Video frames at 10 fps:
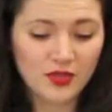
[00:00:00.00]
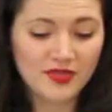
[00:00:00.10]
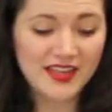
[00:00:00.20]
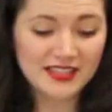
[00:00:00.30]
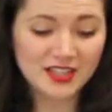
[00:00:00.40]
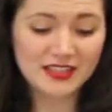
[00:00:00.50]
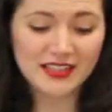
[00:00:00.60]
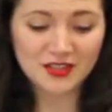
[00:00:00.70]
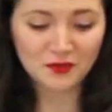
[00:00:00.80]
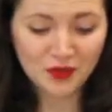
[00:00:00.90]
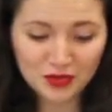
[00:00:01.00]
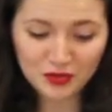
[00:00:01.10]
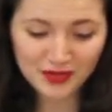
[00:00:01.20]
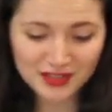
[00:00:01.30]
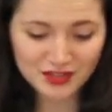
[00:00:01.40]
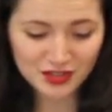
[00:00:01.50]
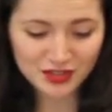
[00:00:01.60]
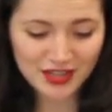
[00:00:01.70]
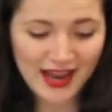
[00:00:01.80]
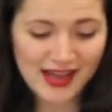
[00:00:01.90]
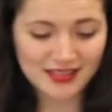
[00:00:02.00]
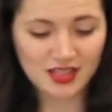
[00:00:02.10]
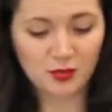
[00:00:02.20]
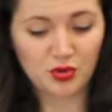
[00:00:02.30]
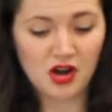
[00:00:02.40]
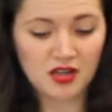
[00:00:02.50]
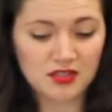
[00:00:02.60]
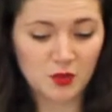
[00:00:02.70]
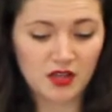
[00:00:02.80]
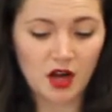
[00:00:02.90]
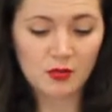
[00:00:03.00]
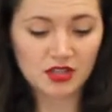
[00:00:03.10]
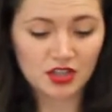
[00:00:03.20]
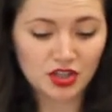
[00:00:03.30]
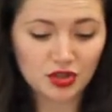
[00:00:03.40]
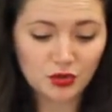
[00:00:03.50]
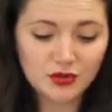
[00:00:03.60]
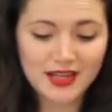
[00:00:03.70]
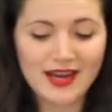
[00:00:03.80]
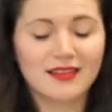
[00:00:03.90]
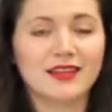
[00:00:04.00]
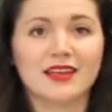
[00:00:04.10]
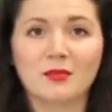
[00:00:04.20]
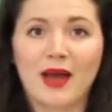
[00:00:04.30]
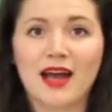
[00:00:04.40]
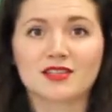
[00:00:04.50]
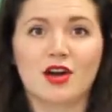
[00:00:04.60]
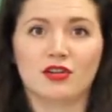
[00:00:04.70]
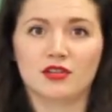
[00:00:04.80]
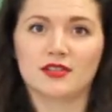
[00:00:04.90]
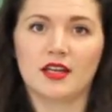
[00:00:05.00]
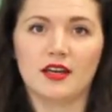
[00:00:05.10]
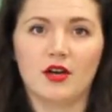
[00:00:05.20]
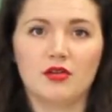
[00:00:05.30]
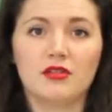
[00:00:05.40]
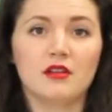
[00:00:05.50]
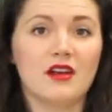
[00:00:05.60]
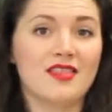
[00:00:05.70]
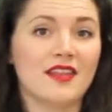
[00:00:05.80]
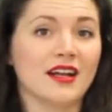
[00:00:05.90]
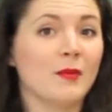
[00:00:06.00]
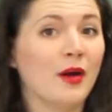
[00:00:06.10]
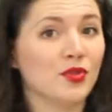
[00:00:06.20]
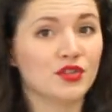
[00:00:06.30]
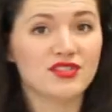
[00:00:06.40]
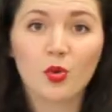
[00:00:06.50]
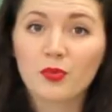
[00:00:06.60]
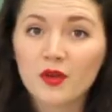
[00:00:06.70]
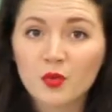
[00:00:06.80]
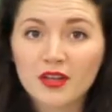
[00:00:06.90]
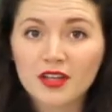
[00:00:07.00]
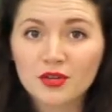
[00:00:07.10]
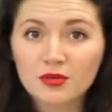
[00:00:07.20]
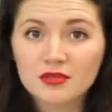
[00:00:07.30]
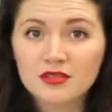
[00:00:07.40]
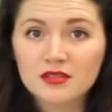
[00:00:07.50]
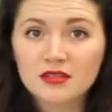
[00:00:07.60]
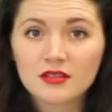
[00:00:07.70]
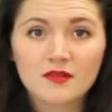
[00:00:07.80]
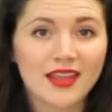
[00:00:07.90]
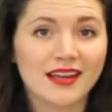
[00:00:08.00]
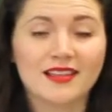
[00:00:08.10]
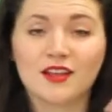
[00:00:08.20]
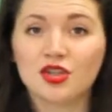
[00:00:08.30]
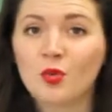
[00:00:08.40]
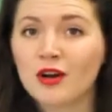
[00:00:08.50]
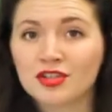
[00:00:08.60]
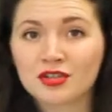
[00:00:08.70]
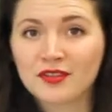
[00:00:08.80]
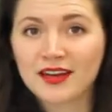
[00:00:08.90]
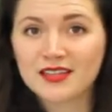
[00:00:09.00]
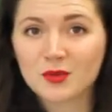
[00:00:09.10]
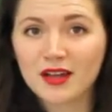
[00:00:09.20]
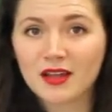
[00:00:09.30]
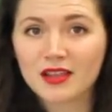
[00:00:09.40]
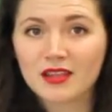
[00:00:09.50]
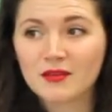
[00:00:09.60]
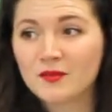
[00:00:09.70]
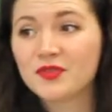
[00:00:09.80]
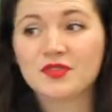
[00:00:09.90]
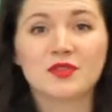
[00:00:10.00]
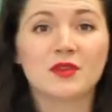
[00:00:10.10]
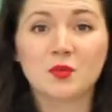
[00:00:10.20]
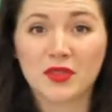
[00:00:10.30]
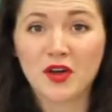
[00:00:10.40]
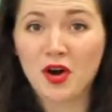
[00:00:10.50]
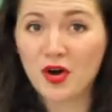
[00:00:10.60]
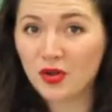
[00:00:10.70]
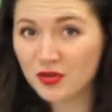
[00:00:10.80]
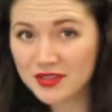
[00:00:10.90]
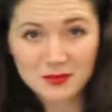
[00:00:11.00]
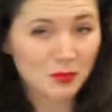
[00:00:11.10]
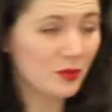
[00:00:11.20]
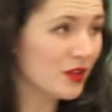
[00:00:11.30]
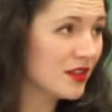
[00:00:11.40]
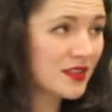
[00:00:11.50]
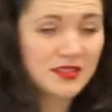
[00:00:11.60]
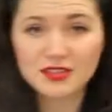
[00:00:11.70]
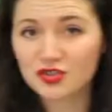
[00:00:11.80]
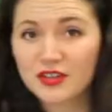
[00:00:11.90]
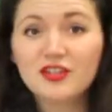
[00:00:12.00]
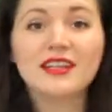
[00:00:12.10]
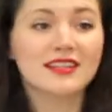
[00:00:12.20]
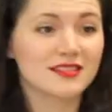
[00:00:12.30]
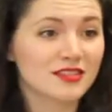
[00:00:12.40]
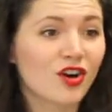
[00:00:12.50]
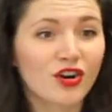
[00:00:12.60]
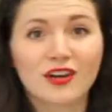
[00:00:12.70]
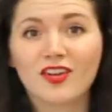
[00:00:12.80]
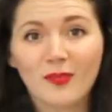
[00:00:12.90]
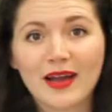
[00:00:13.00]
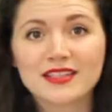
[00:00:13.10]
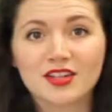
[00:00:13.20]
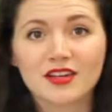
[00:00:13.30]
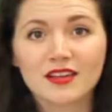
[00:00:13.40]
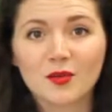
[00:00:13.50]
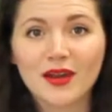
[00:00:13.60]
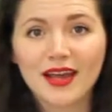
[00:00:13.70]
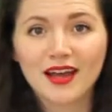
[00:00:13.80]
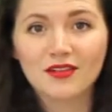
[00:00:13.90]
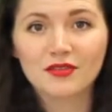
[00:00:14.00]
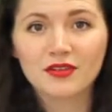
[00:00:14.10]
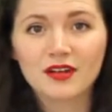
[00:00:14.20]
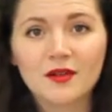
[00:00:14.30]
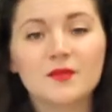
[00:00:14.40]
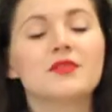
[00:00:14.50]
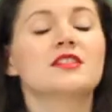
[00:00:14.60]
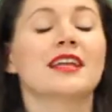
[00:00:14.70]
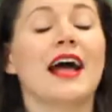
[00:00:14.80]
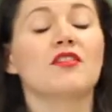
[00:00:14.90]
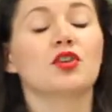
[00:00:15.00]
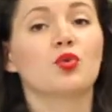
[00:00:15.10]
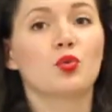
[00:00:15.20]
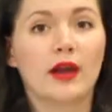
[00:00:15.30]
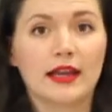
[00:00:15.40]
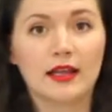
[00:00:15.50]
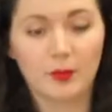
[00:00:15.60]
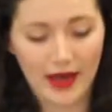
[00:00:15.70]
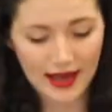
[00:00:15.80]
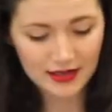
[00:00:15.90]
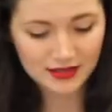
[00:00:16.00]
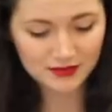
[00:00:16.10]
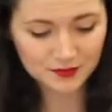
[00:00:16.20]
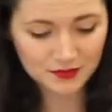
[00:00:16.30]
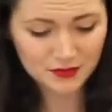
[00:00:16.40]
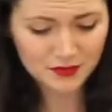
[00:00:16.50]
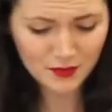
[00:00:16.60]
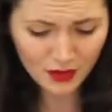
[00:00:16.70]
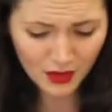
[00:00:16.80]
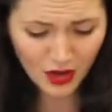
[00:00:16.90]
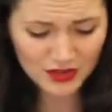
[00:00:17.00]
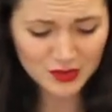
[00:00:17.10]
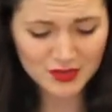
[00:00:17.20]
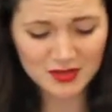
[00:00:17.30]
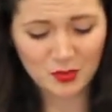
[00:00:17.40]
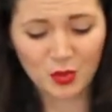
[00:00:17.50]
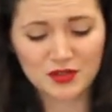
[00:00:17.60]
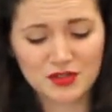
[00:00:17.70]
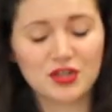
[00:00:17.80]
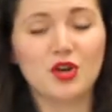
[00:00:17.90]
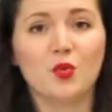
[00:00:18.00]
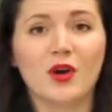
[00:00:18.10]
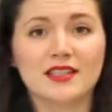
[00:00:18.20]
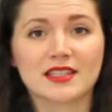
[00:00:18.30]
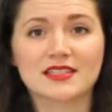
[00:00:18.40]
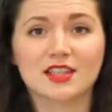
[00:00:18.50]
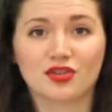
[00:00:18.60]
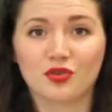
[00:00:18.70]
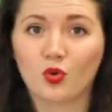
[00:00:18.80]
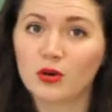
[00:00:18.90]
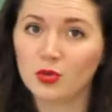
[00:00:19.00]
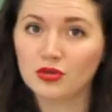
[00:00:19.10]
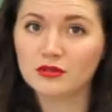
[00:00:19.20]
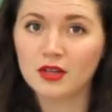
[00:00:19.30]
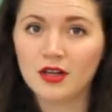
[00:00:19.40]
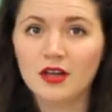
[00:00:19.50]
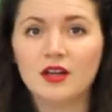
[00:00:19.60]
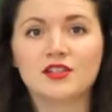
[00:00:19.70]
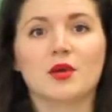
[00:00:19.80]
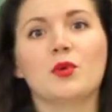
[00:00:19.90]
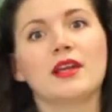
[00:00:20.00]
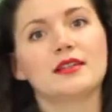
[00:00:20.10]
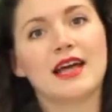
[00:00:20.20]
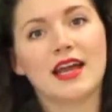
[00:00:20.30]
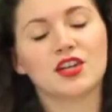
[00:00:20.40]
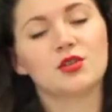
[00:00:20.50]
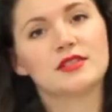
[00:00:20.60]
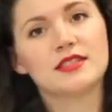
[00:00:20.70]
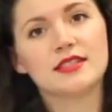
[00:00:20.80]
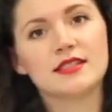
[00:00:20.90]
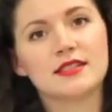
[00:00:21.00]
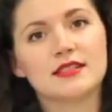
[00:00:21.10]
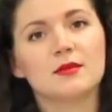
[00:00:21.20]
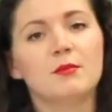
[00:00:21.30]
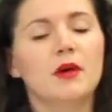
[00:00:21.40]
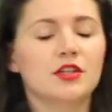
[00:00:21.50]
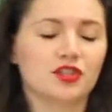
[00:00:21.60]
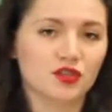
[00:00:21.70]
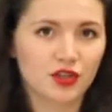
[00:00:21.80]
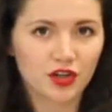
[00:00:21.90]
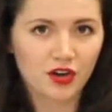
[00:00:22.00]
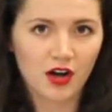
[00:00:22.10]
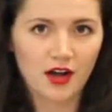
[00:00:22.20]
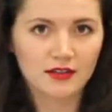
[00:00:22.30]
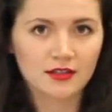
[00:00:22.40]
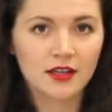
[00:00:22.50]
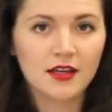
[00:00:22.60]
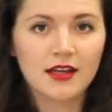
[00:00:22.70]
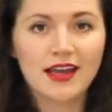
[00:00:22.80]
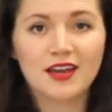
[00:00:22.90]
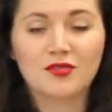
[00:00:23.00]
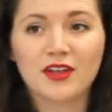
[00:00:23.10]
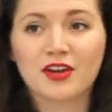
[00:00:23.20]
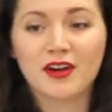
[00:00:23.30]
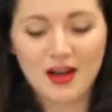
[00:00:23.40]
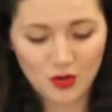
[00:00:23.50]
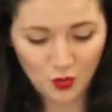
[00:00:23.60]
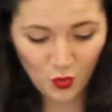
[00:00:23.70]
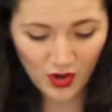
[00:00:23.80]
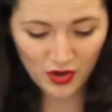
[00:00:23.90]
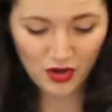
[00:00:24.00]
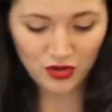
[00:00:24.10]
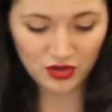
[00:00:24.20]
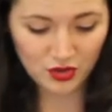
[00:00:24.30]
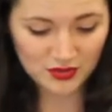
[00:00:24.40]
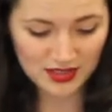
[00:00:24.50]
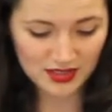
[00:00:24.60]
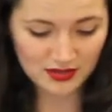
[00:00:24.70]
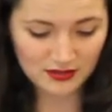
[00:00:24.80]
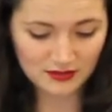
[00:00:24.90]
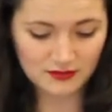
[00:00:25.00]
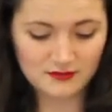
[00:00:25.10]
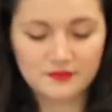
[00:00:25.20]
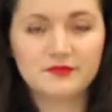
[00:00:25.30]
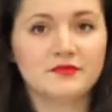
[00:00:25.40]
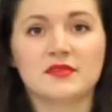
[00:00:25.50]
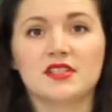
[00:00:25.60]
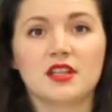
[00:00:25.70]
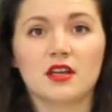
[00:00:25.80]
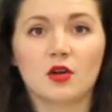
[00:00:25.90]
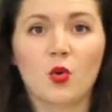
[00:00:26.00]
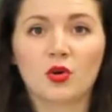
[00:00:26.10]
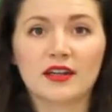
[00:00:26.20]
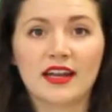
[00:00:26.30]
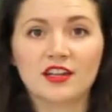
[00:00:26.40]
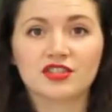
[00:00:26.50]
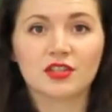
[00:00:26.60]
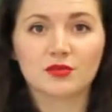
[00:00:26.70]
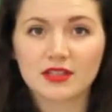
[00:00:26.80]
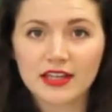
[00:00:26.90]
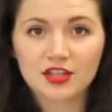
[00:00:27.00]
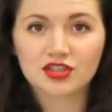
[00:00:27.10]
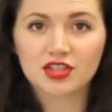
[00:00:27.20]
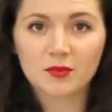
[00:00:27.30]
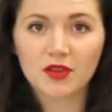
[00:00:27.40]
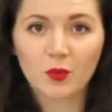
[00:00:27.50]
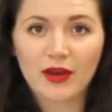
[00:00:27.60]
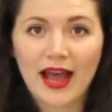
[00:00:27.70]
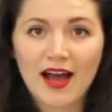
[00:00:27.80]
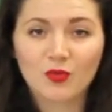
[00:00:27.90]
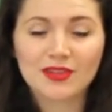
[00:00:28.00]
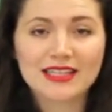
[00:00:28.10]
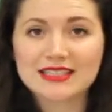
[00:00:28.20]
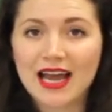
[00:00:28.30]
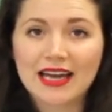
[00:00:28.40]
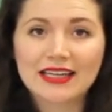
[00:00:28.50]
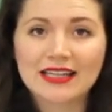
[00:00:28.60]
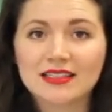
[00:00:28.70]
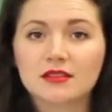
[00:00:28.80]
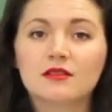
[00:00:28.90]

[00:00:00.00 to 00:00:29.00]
this could lead to further research as to the products we commonly use and the impact on our skin health. Think about the soap that we use, anything you wash your face with all these trillions of bacteria that we have, it's going to have a great impact. Also, it's important to know what's considered normal so that we can diagnose diseases much earlier on and figure out what all goes into the coordination and relationship that we have with these tiny